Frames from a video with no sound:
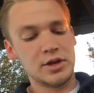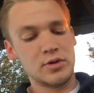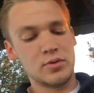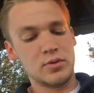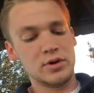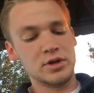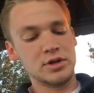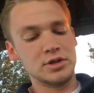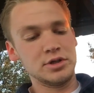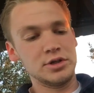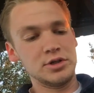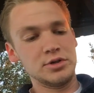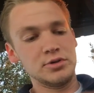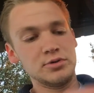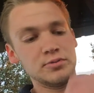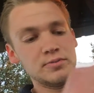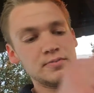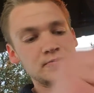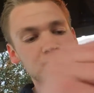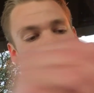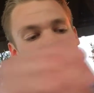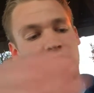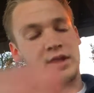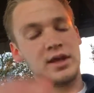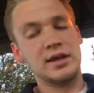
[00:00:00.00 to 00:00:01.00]
you want to do
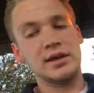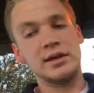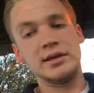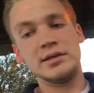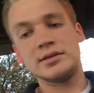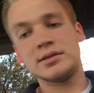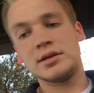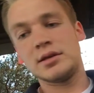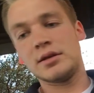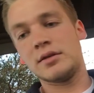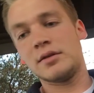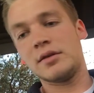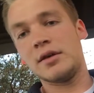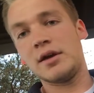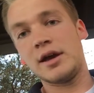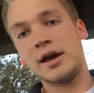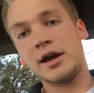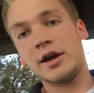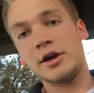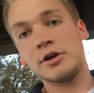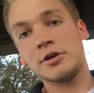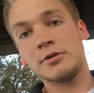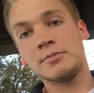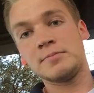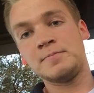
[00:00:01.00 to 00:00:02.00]
is the
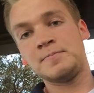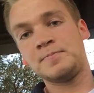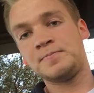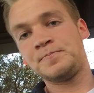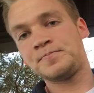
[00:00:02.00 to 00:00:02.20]
hair,